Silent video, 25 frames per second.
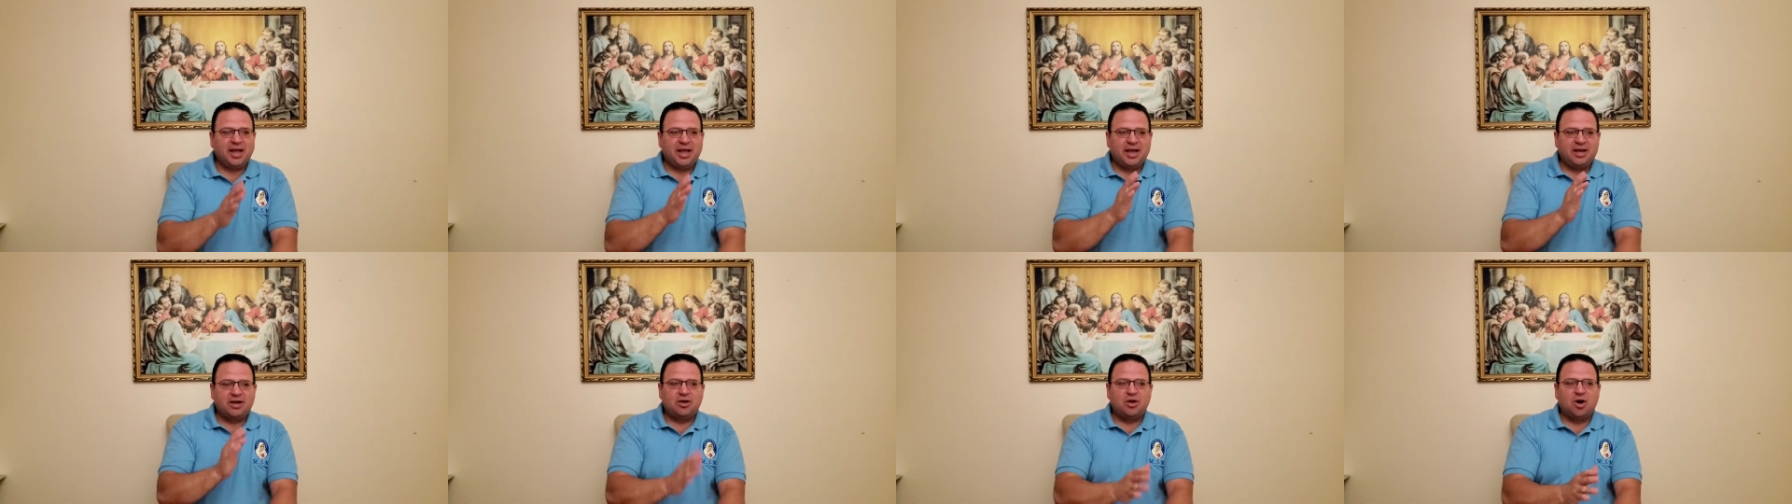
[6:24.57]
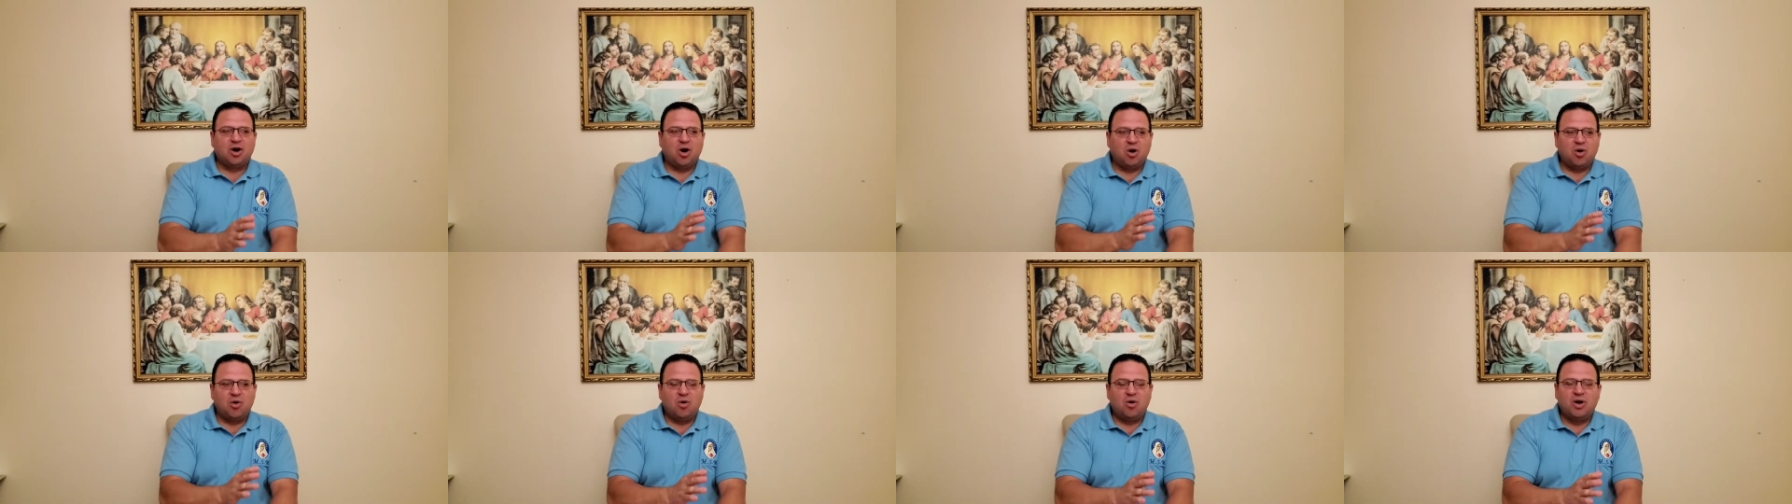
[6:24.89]
and
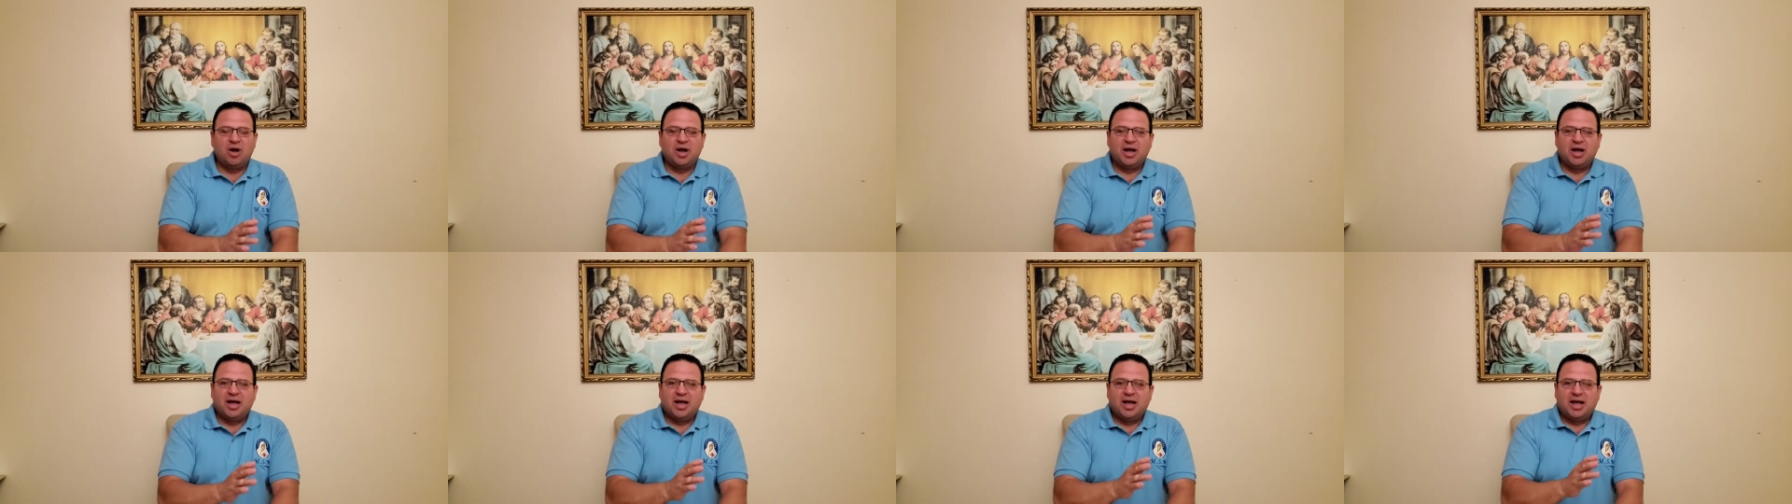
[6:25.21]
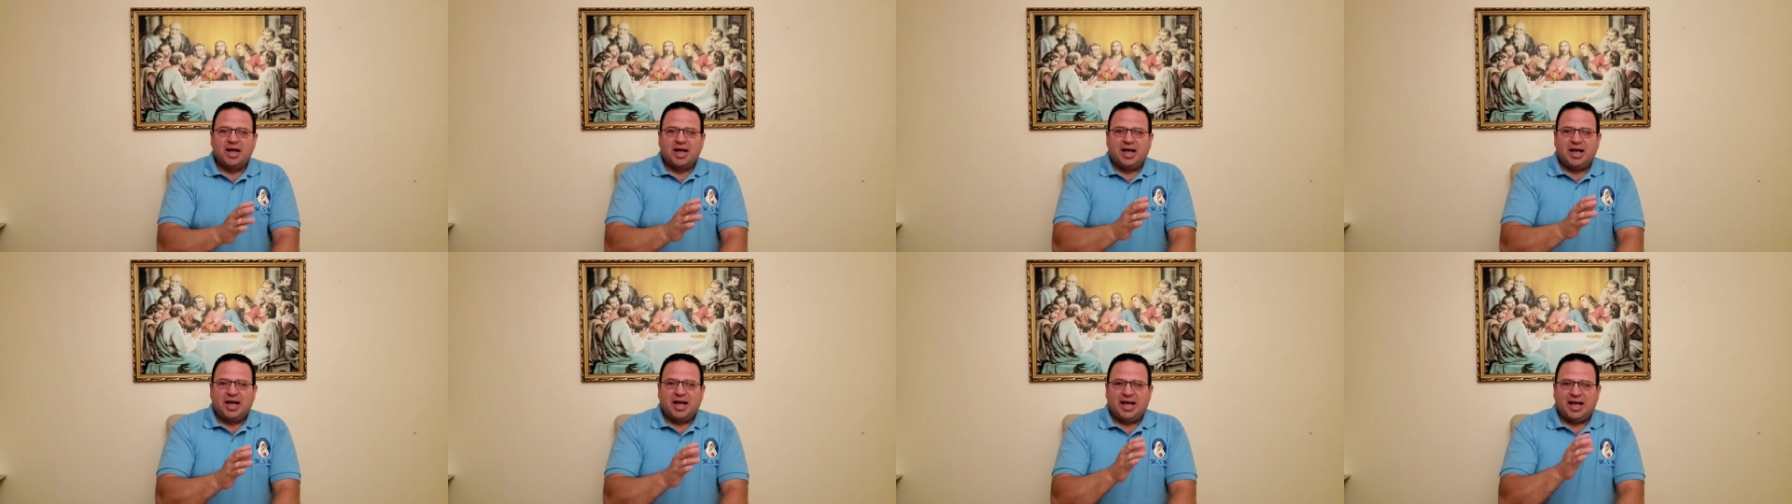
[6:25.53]
go
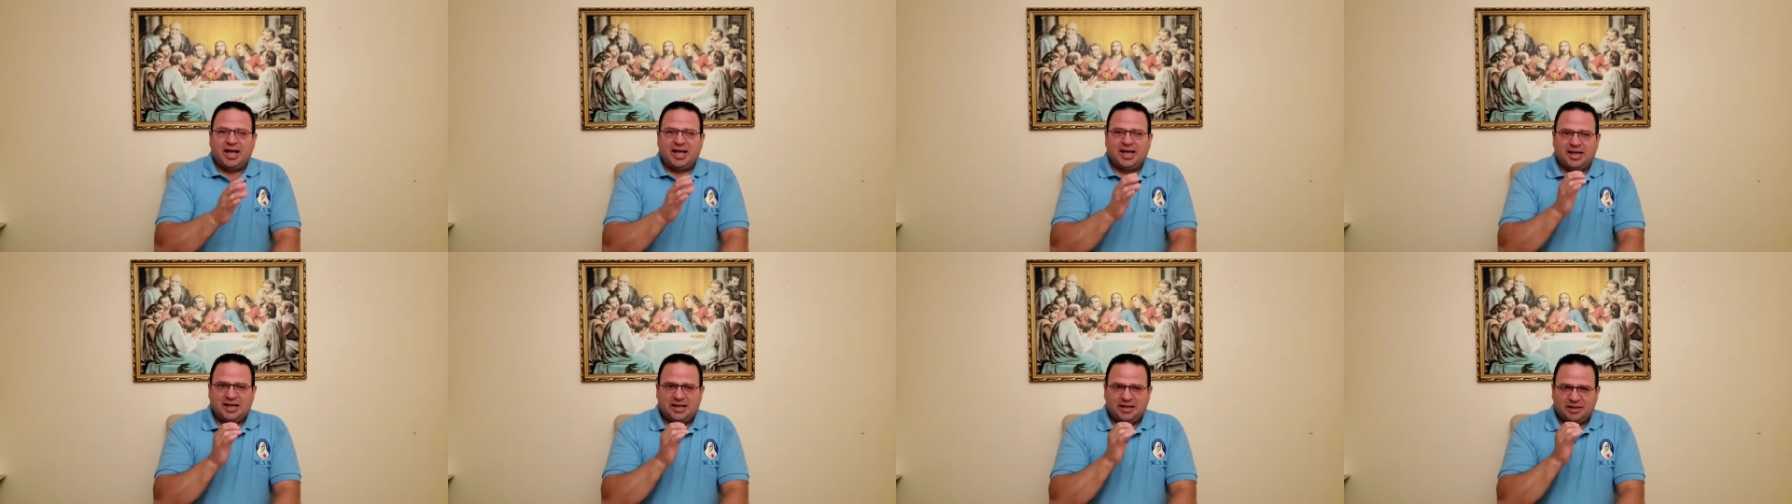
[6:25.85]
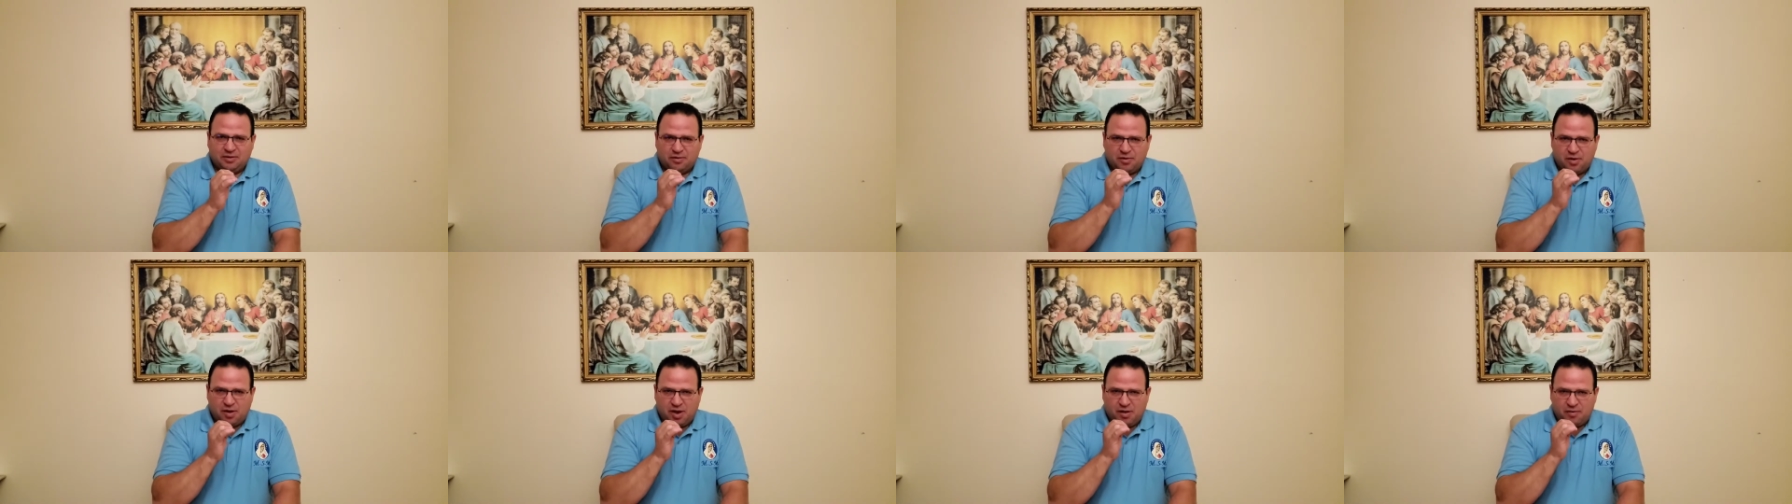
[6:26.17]

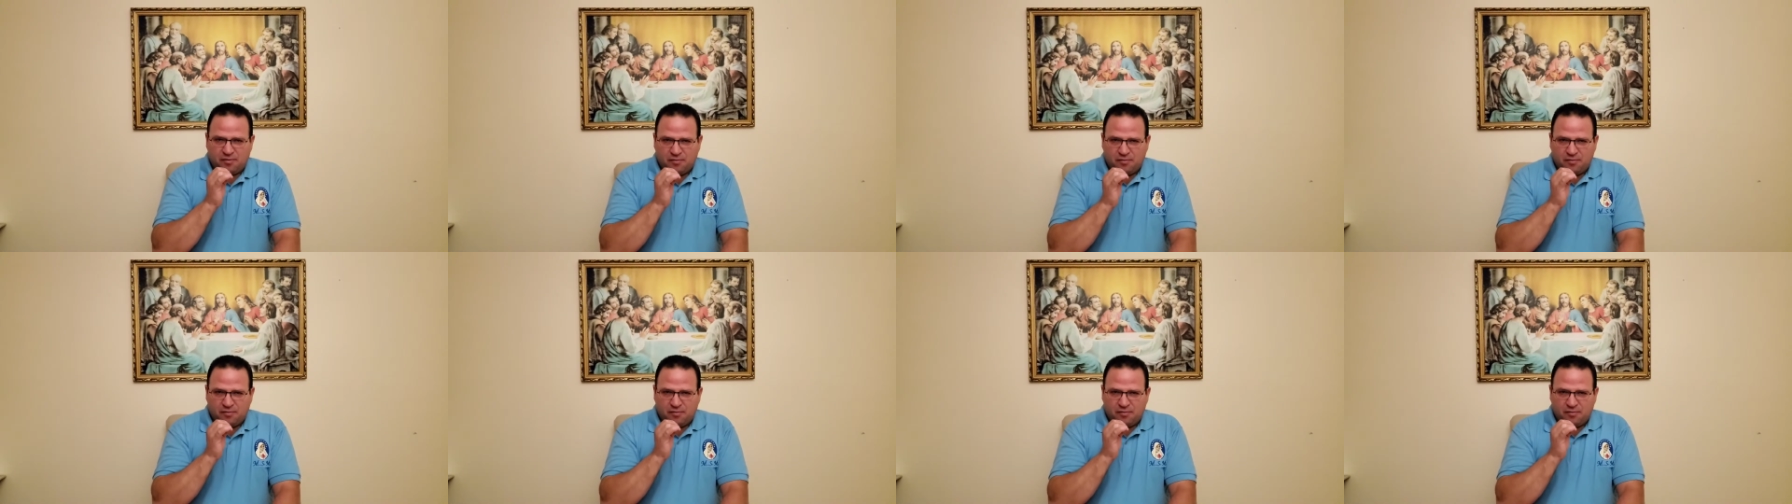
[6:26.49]
and